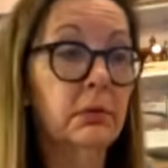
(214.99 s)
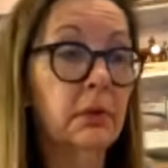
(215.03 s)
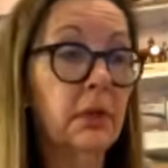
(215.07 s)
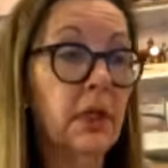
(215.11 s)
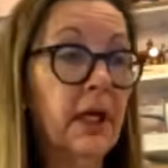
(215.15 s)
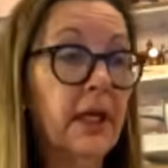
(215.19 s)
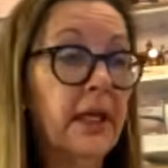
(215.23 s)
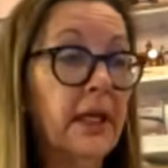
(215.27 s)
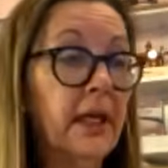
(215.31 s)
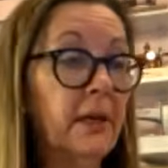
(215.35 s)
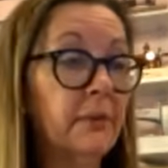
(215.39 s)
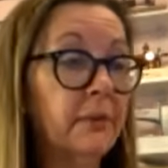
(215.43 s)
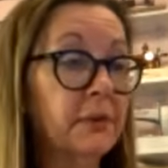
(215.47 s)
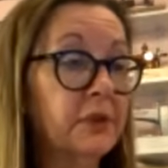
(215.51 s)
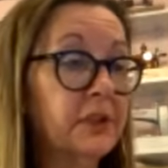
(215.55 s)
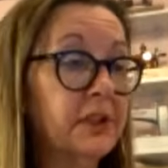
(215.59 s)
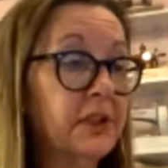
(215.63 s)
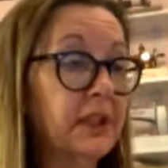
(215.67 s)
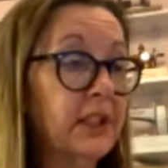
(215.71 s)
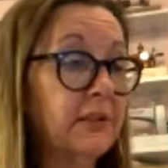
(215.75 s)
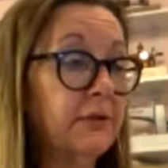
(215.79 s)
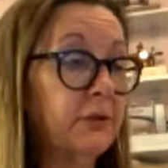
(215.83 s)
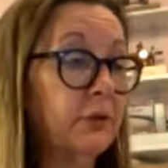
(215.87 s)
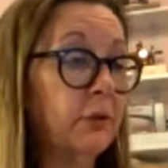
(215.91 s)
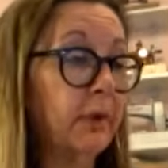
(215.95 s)
And that would
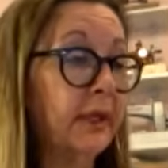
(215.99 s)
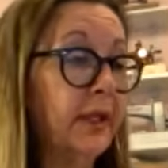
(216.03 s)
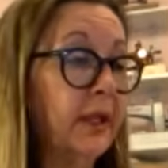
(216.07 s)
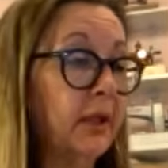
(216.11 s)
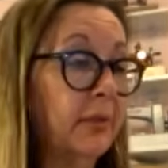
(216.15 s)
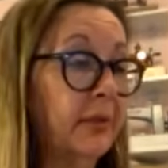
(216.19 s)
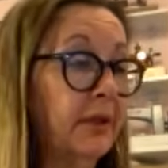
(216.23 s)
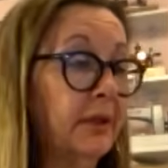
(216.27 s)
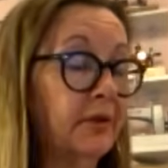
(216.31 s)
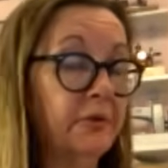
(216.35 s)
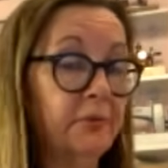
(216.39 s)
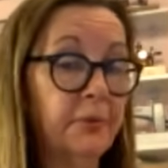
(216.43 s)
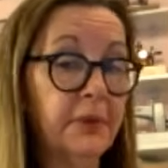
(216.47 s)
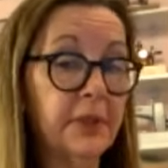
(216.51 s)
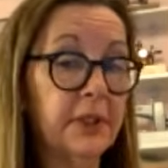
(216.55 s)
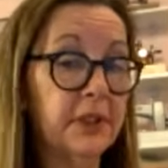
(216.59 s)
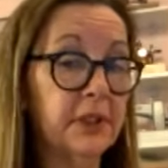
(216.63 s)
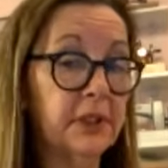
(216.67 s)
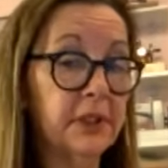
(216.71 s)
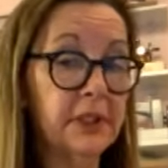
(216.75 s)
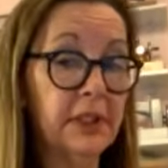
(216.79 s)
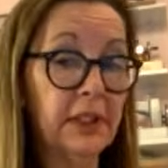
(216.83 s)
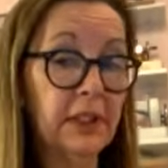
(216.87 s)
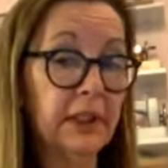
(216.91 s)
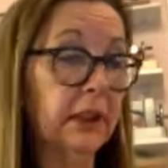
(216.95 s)
save quite a bit of
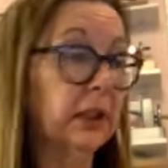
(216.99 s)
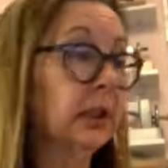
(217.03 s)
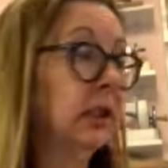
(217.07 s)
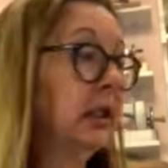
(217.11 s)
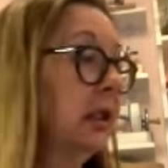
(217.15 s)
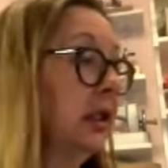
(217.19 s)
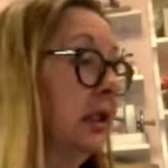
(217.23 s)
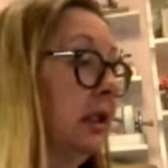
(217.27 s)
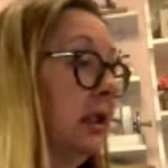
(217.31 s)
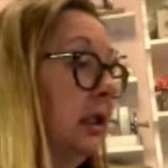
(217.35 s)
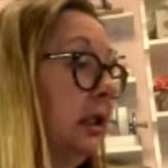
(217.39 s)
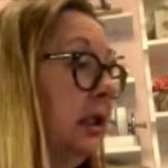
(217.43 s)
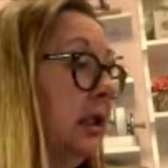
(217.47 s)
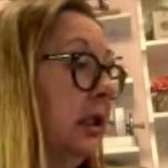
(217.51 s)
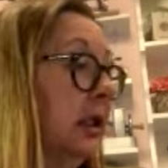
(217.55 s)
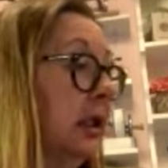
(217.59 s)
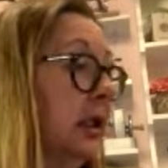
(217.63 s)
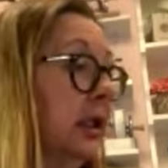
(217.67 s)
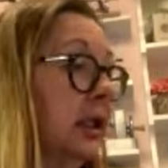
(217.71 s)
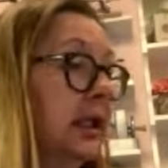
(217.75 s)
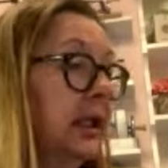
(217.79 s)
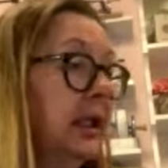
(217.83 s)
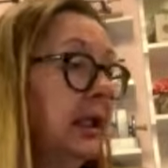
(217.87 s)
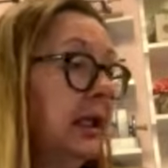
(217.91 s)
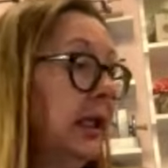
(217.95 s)
printing.
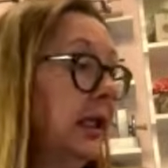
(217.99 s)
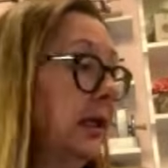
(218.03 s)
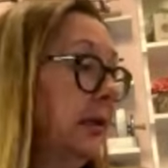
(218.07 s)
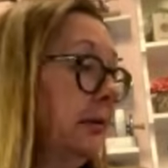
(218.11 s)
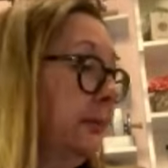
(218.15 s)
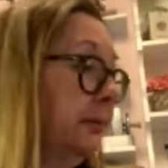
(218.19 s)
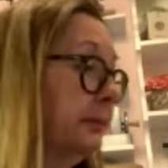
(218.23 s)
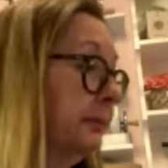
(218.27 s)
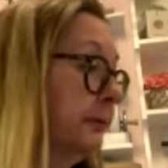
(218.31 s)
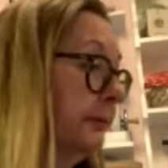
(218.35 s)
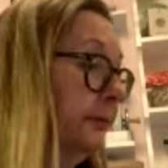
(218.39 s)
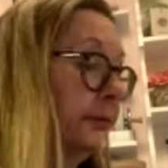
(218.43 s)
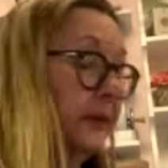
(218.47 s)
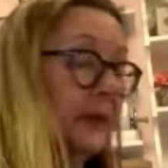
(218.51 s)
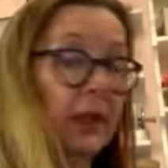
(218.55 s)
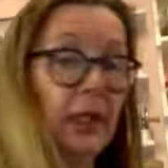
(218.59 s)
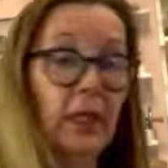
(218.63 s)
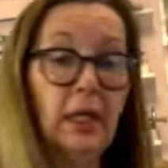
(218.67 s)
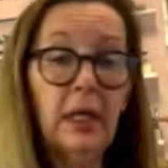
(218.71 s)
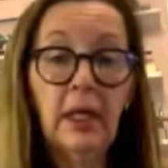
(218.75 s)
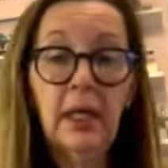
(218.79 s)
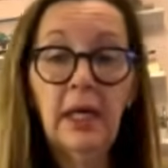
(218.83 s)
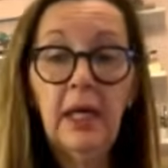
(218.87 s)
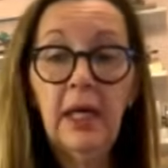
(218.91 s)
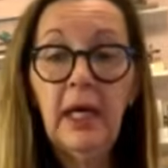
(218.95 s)
I
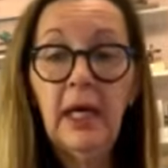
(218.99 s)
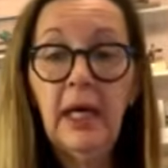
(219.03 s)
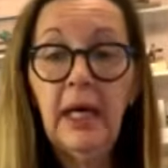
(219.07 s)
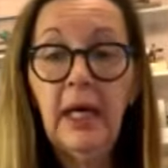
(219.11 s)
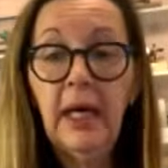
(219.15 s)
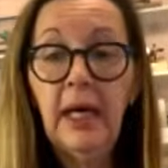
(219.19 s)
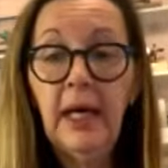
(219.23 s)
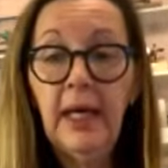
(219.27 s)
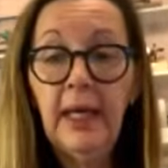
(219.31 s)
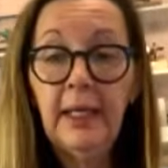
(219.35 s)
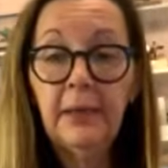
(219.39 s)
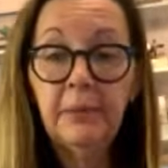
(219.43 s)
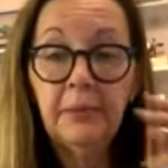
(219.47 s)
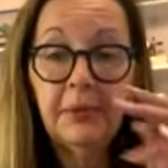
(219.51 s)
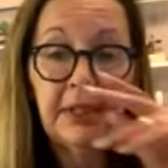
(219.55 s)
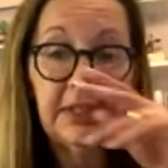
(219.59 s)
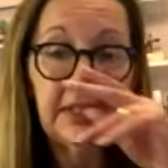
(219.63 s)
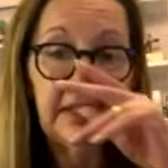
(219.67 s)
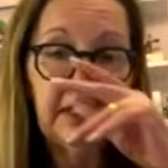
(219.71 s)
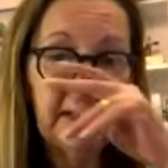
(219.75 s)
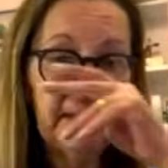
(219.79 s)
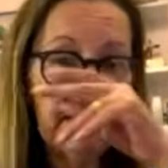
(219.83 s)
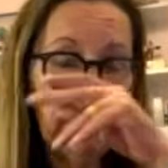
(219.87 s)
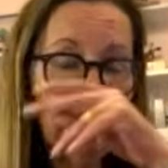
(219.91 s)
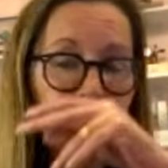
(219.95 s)

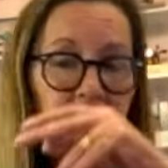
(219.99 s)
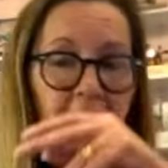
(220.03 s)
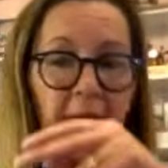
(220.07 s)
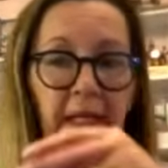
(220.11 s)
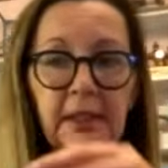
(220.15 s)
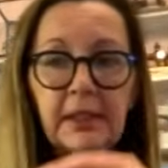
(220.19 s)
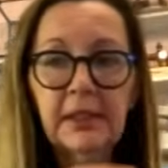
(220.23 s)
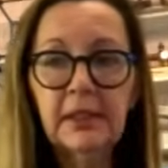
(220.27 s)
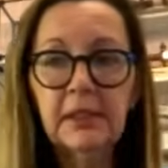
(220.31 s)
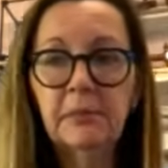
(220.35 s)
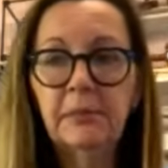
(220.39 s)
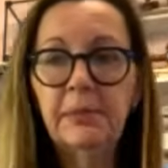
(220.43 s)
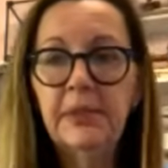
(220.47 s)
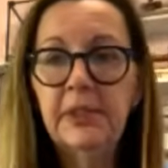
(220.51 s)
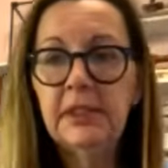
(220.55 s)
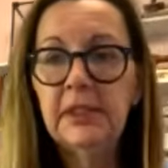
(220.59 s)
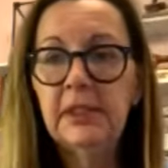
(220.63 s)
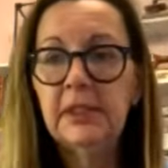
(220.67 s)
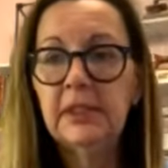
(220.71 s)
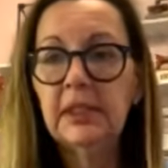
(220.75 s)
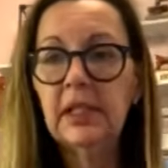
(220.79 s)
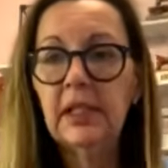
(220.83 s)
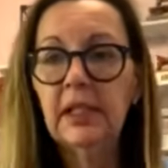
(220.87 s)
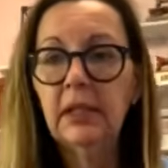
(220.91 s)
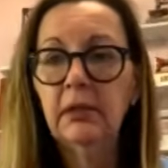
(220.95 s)
printed the pattern
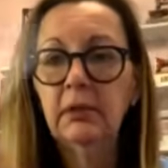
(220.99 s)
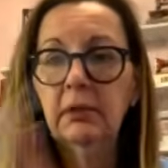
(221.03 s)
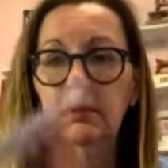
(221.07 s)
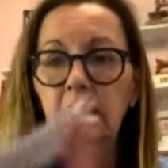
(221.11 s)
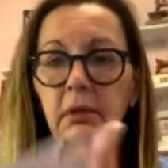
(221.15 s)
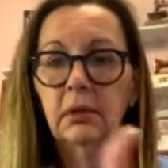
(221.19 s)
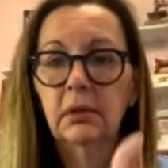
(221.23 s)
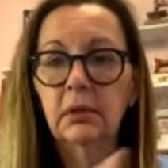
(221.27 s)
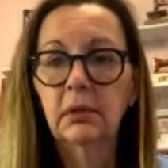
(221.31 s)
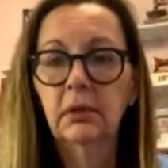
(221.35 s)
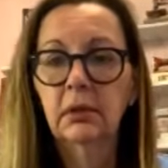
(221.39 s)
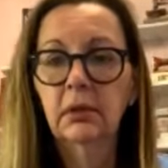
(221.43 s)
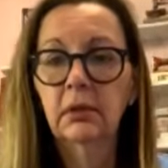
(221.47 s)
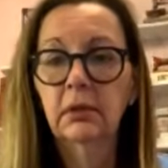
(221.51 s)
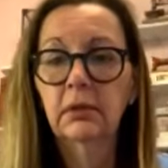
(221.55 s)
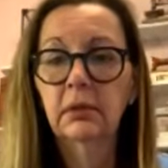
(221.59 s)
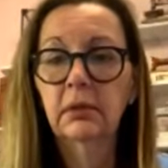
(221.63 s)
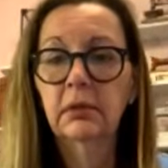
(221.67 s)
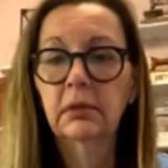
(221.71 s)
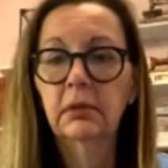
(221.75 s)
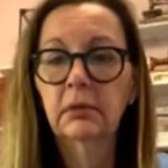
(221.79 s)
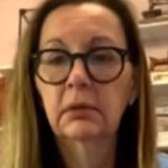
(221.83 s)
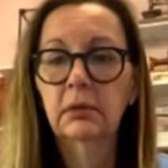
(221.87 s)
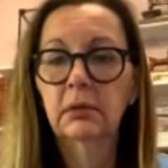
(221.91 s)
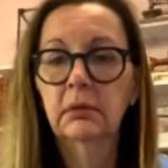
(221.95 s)
pieces out on